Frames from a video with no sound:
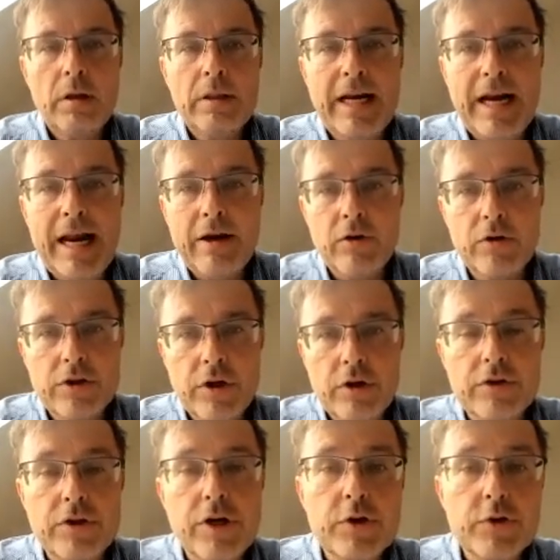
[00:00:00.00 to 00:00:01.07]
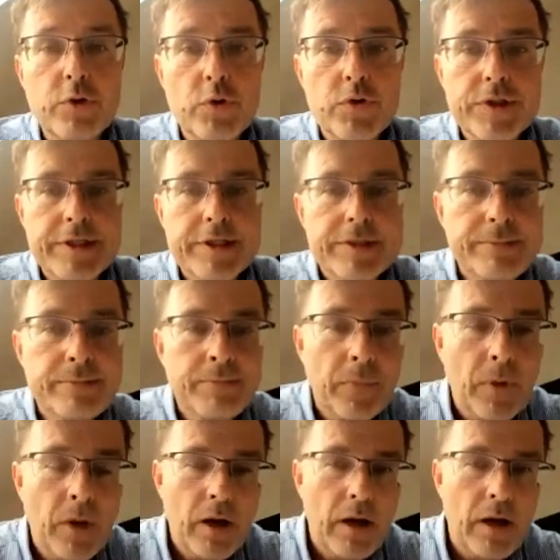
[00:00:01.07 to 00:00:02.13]
drain on the resources,
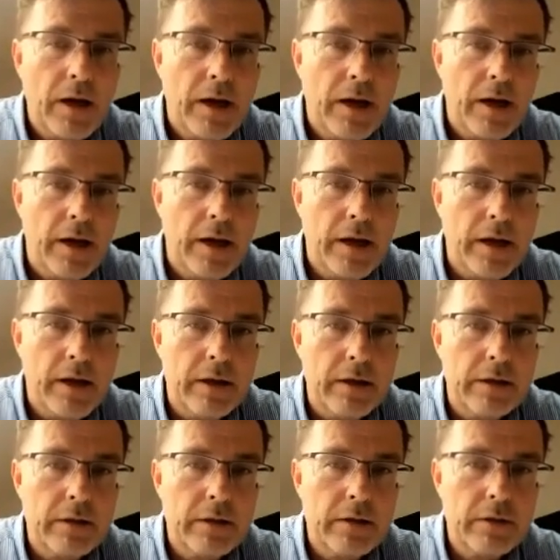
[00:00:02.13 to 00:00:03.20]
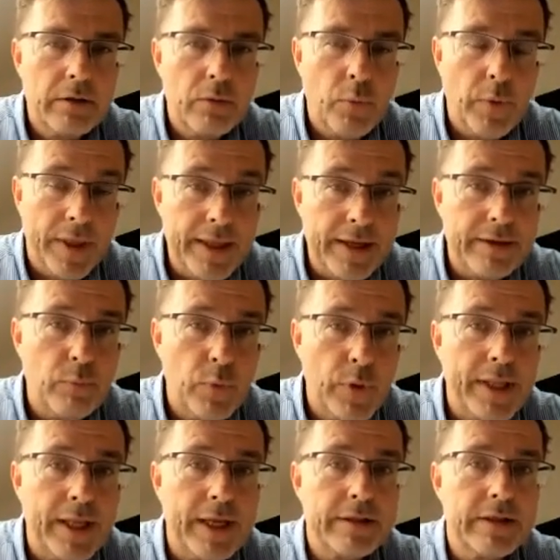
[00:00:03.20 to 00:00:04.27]
and we
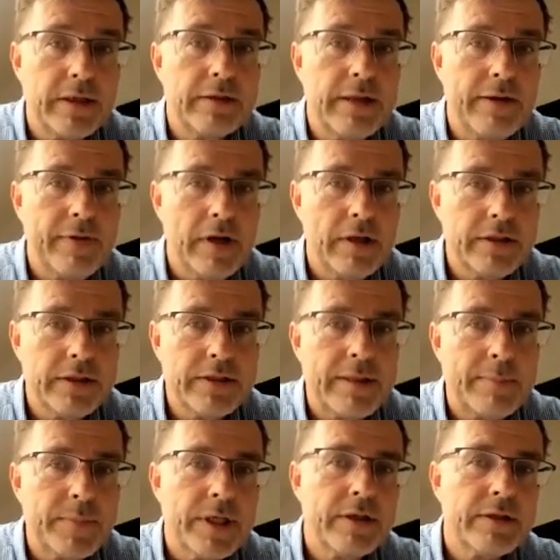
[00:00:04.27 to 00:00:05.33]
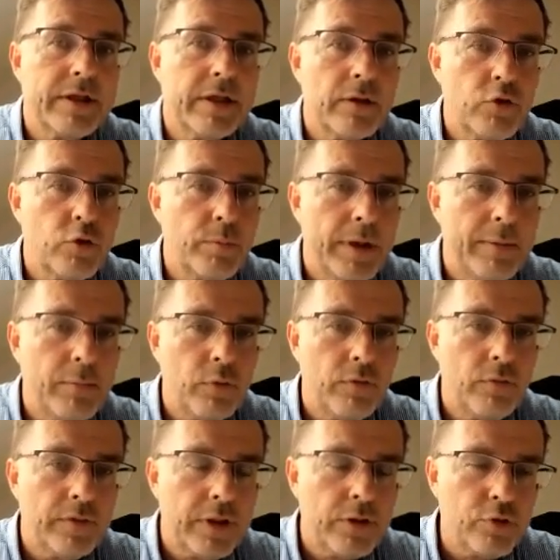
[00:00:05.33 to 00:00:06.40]
think that definitely this is something that could be
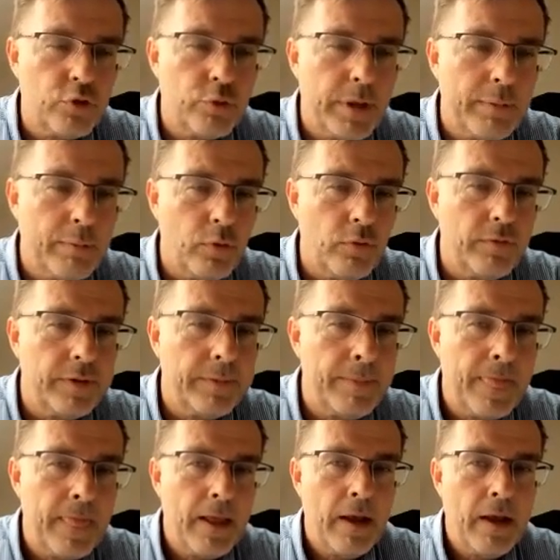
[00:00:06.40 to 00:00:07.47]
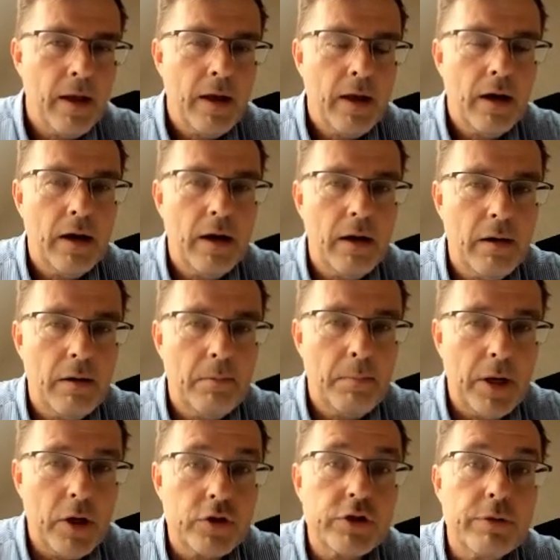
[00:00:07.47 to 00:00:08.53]
improved and should be improved.
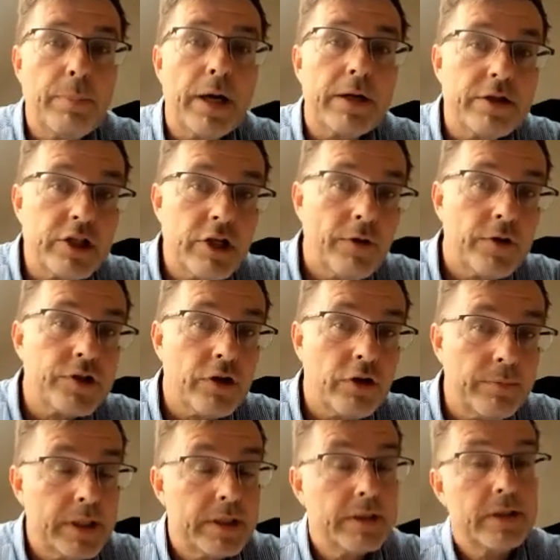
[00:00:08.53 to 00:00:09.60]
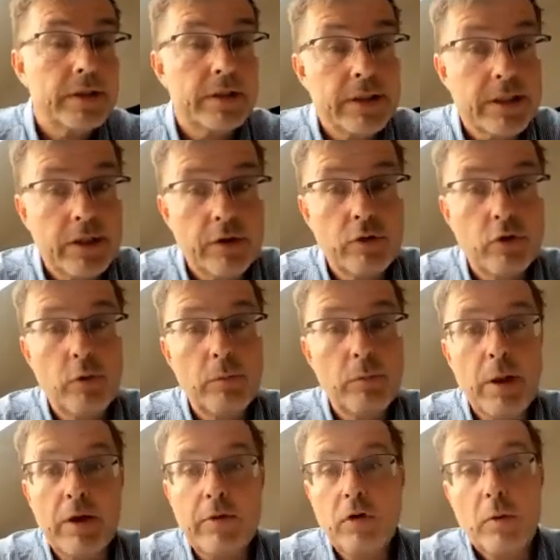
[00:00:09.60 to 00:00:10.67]
Because the partnership for SCOM, it's a really cool
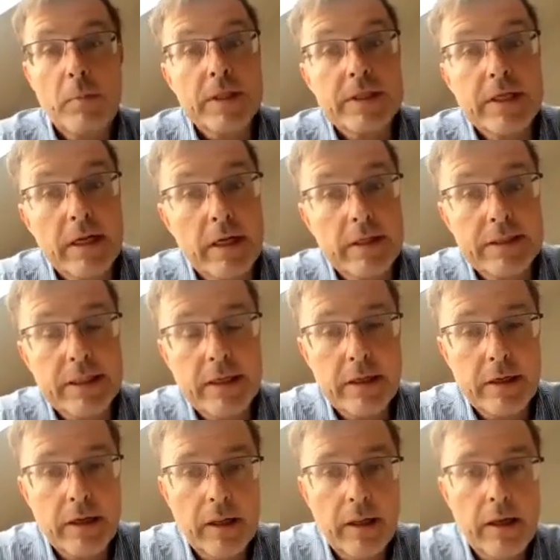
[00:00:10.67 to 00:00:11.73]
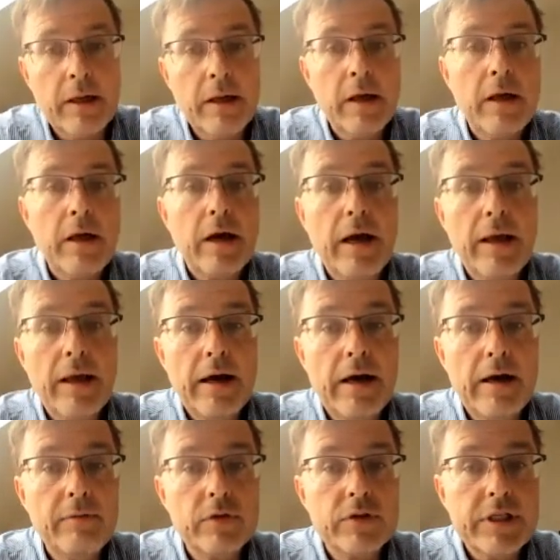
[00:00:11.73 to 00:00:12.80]
platform. It's a really, I
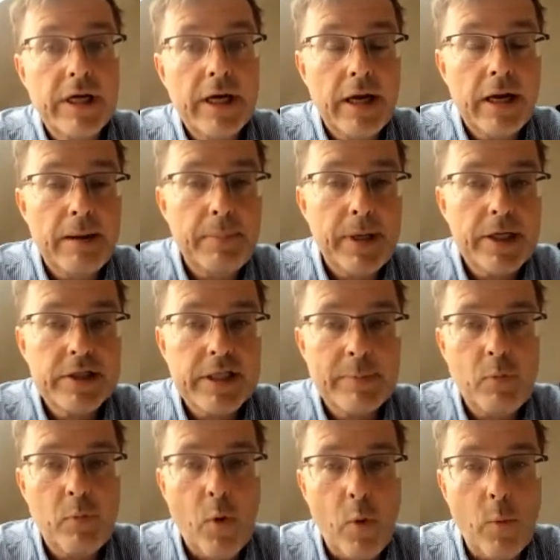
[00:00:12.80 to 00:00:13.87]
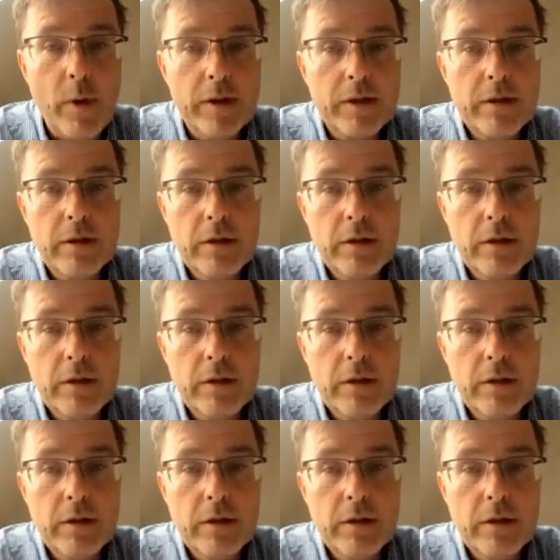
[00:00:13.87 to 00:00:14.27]
would say, a big step forward,